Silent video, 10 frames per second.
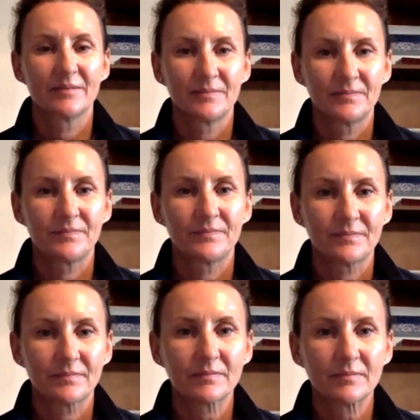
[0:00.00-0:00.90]

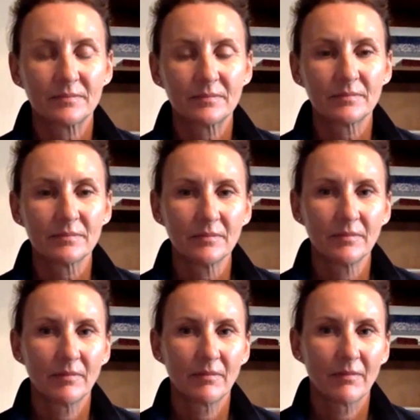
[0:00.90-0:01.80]

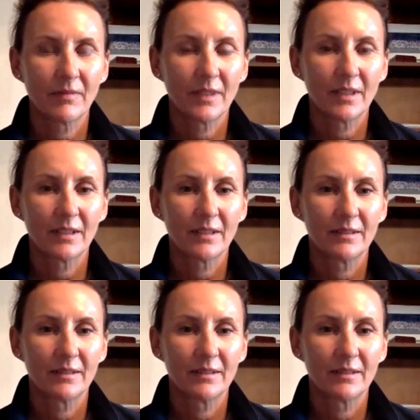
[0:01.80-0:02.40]
(silent)